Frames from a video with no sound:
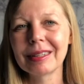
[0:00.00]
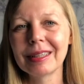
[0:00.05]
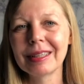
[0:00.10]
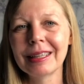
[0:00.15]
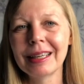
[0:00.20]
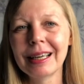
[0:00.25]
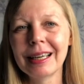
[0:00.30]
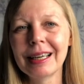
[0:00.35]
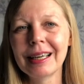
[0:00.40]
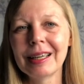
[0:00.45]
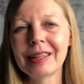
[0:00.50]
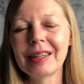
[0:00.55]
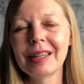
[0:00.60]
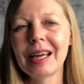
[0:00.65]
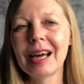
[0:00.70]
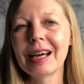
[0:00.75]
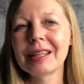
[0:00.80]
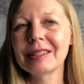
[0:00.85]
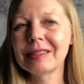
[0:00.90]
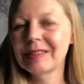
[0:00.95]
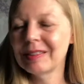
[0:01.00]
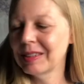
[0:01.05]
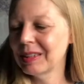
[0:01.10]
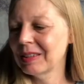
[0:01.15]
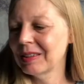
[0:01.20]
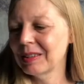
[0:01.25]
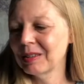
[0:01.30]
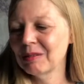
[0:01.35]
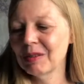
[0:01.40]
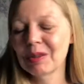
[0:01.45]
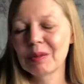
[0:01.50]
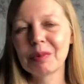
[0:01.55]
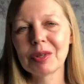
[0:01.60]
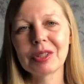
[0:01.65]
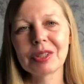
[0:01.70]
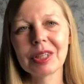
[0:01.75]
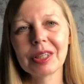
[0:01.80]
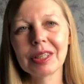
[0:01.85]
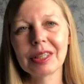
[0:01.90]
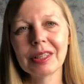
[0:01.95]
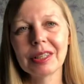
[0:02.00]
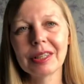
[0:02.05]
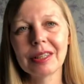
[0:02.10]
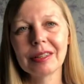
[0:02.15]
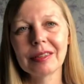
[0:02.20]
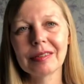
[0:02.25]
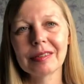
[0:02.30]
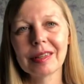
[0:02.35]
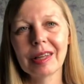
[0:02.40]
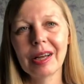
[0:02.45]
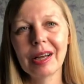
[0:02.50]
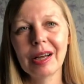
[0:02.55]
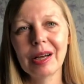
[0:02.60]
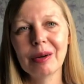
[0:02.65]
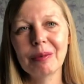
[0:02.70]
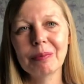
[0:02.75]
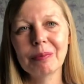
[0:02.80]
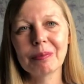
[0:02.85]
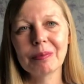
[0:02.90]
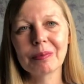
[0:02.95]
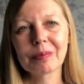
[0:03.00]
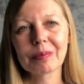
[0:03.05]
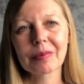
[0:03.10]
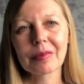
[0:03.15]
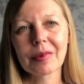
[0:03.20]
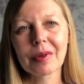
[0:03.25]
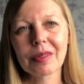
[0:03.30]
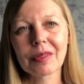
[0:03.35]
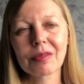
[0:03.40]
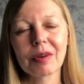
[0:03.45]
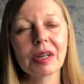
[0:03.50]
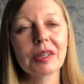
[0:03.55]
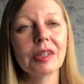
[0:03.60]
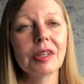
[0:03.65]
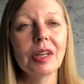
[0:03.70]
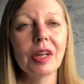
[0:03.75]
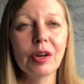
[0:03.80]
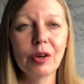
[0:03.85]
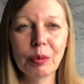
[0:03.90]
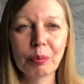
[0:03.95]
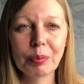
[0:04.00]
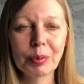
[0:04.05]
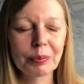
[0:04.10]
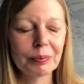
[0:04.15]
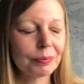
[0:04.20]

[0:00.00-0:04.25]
it. The hardest thing, I think, with a machine is um, threading it up.